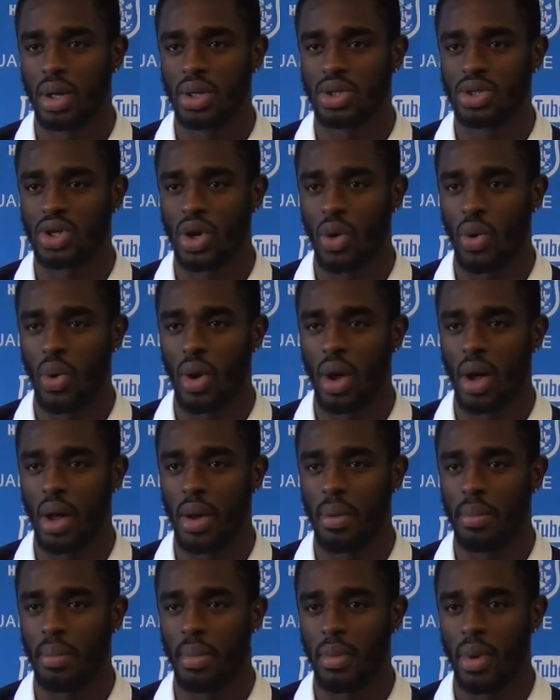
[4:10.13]
So
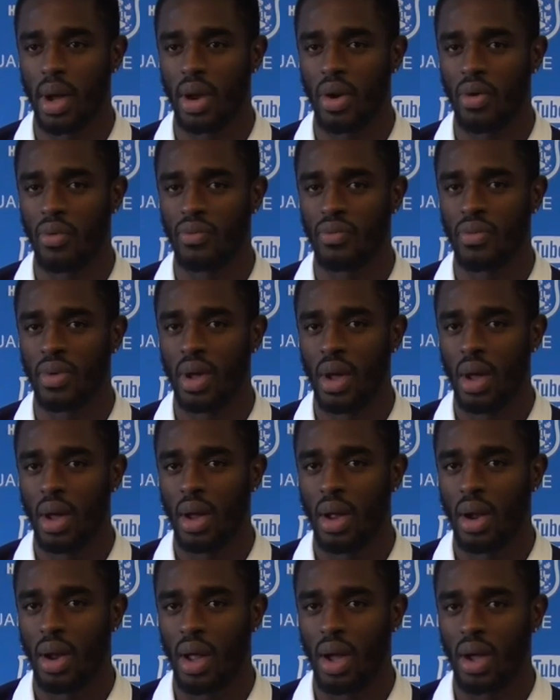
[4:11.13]
I don't.
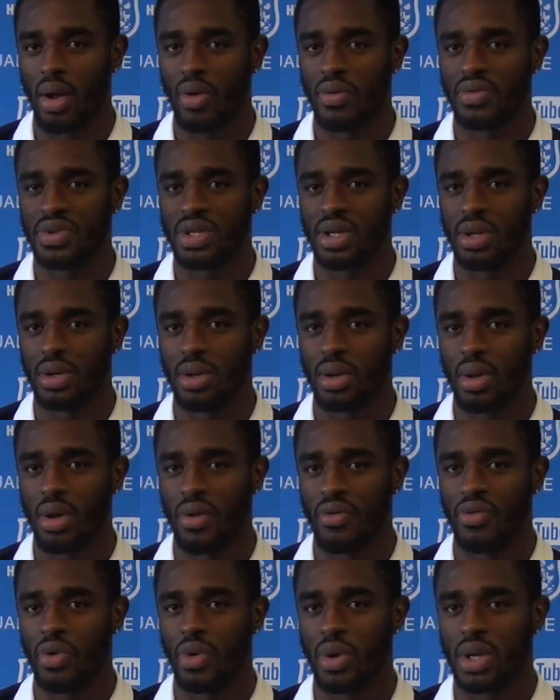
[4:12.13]
Like, obviously,
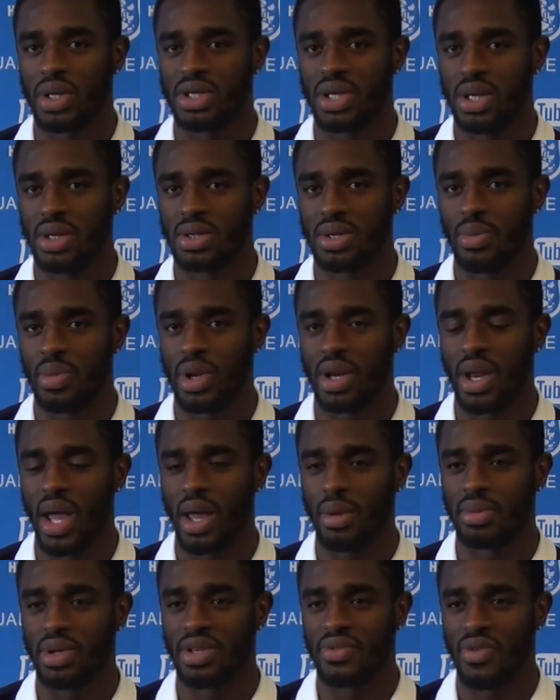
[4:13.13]
a few of the teams have been
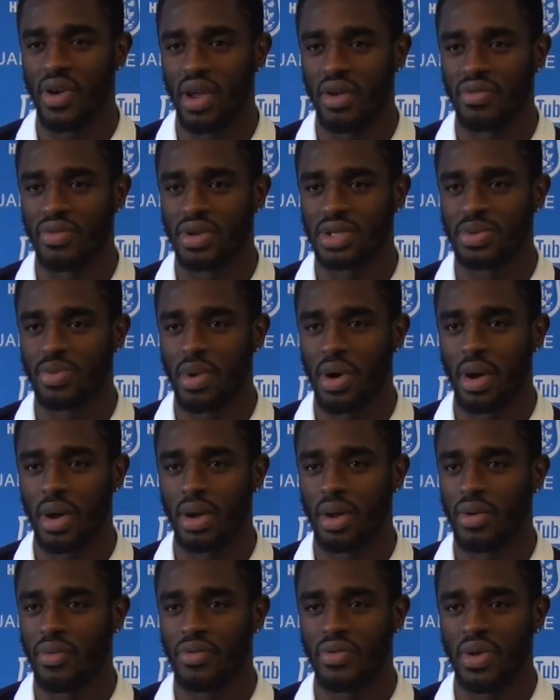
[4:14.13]
named as favourites, but
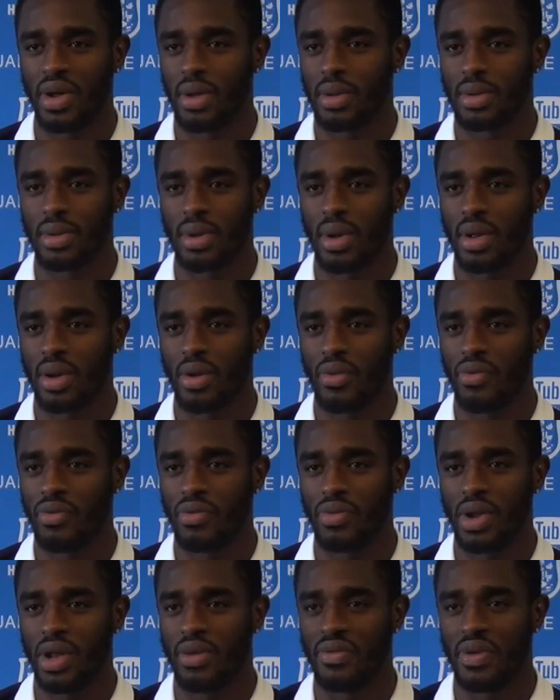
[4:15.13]
I
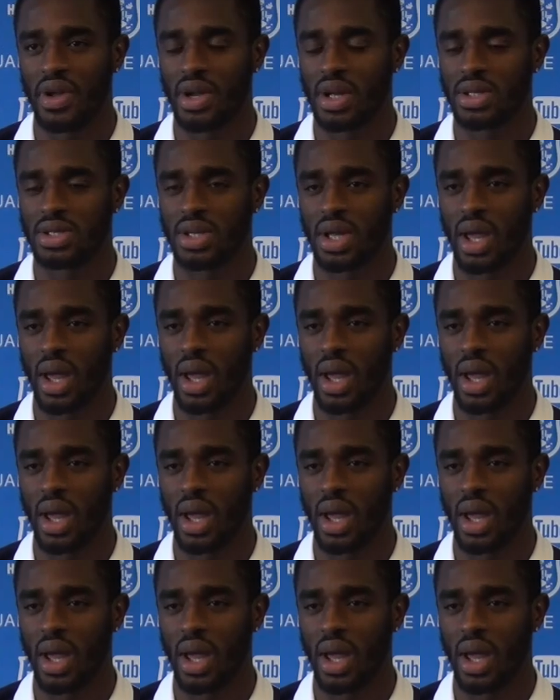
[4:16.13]
don't really think that's the